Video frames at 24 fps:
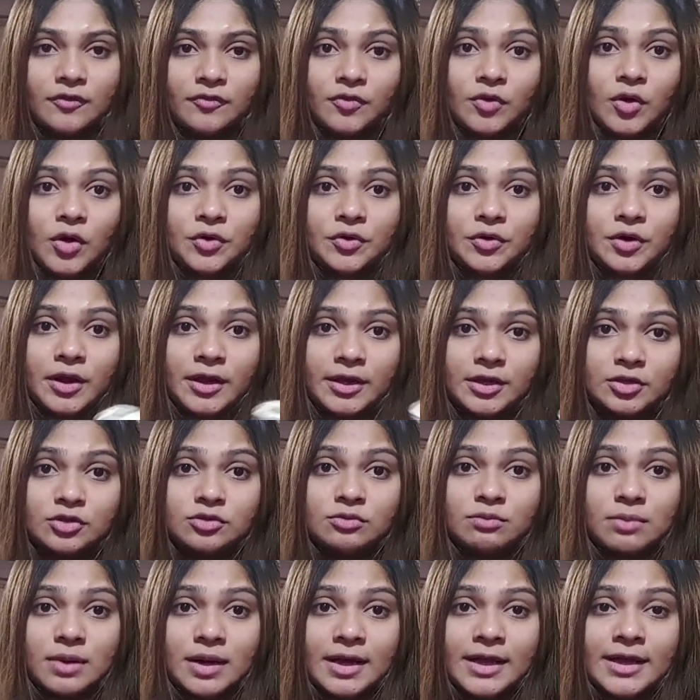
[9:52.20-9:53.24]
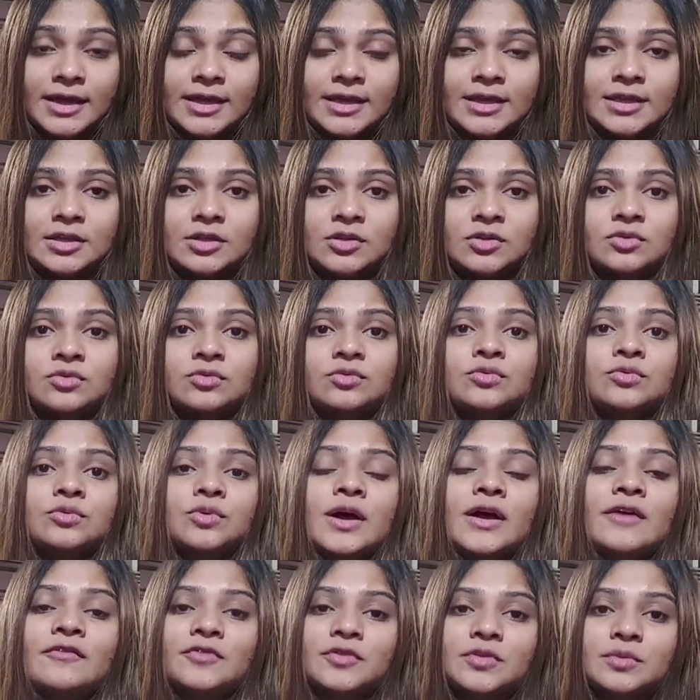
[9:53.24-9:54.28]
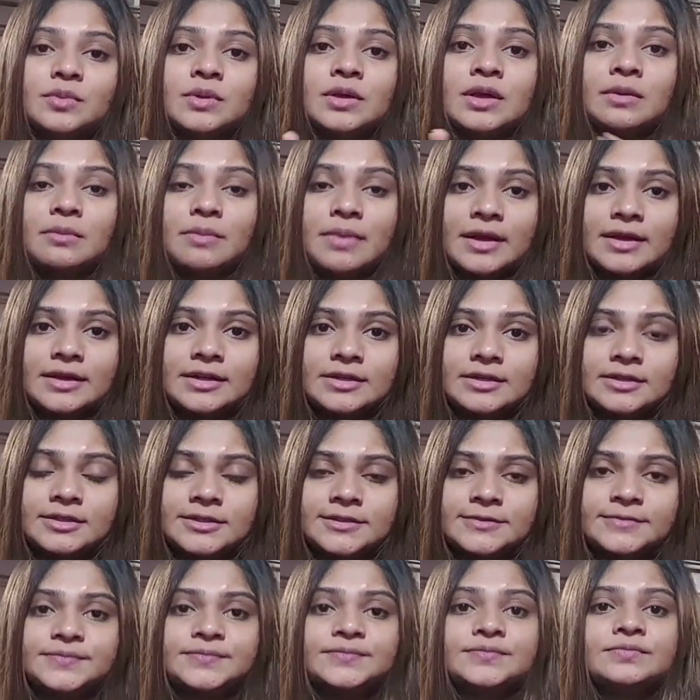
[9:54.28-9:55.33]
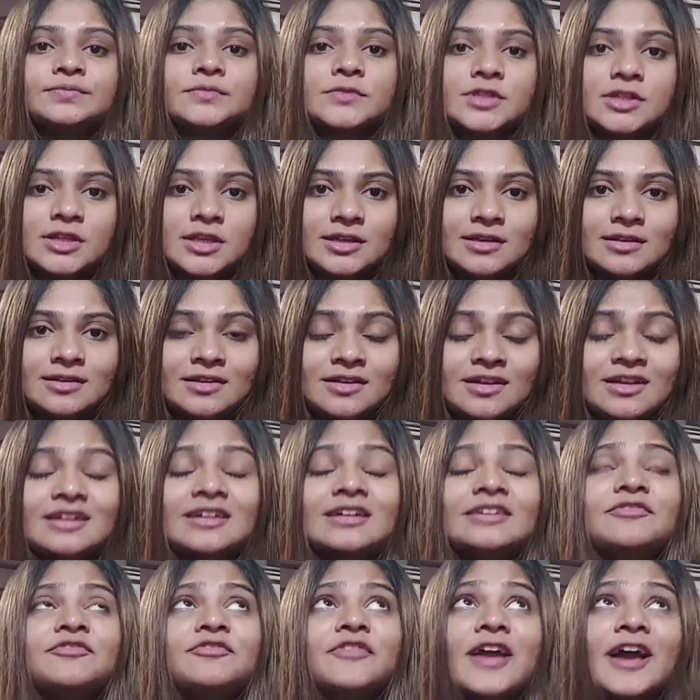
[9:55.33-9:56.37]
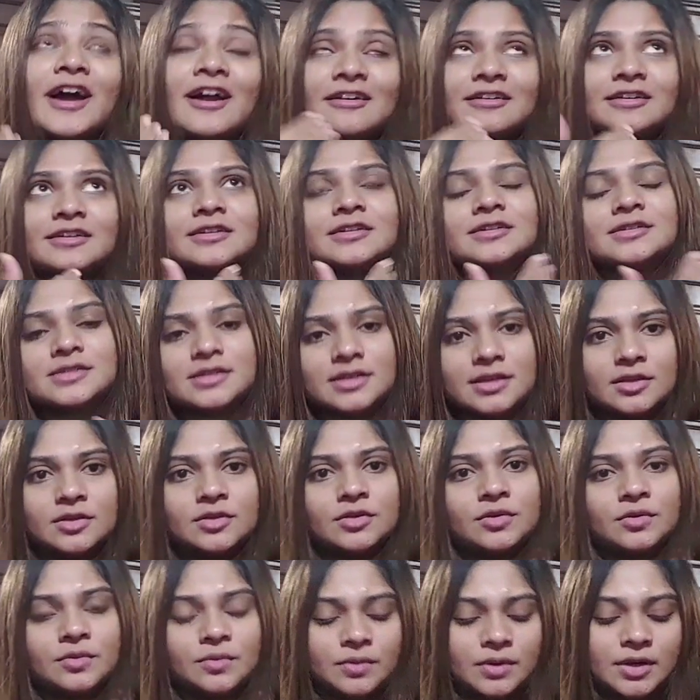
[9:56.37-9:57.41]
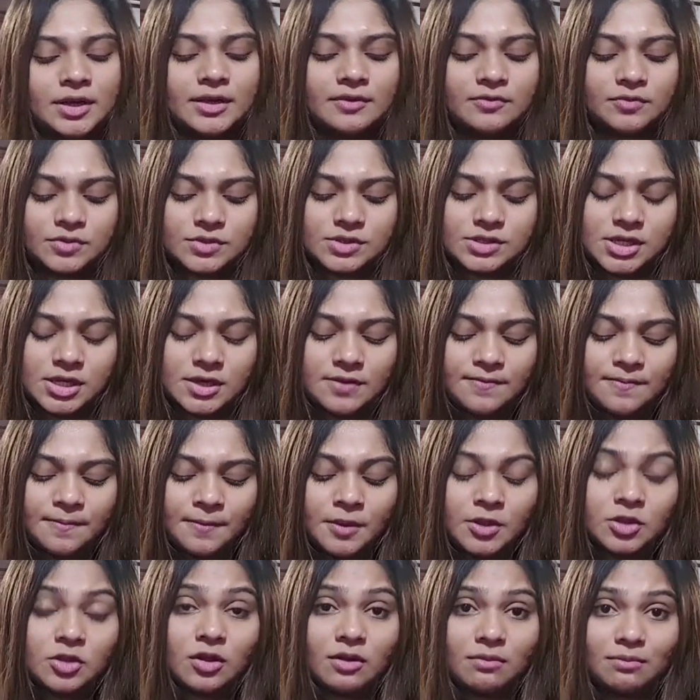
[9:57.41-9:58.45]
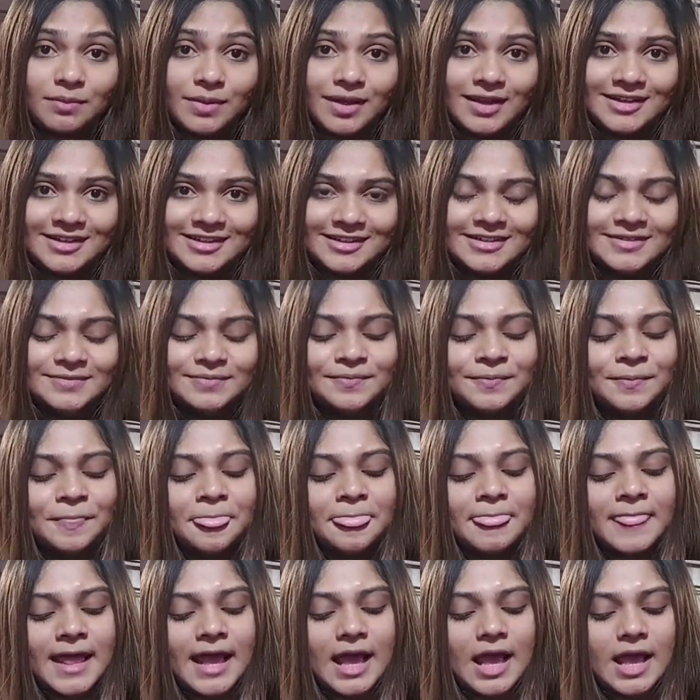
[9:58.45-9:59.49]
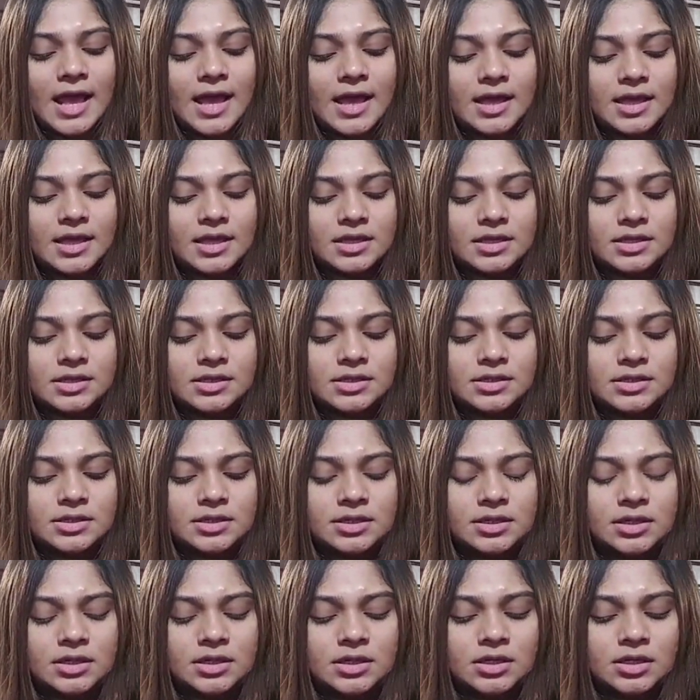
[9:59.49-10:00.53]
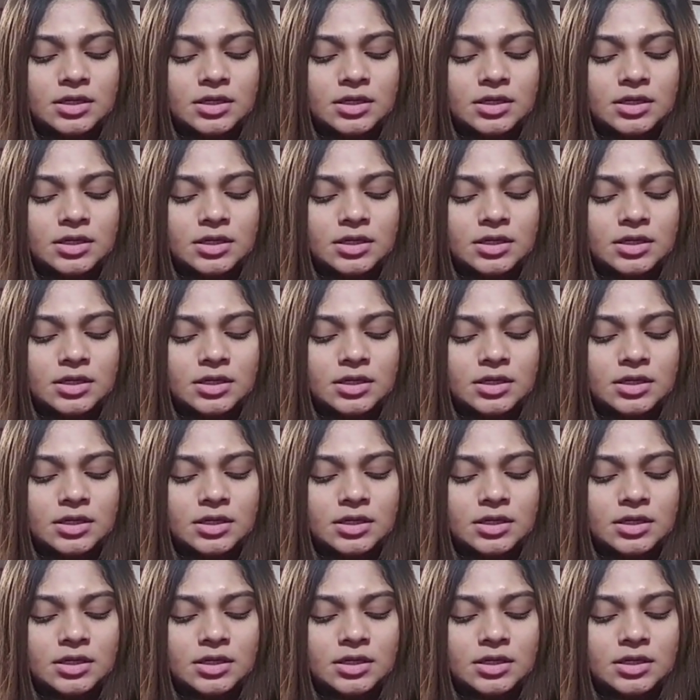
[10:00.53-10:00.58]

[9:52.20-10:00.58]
If you're trying to buy, you have to be a better fairer skin tone, I would say, not better. And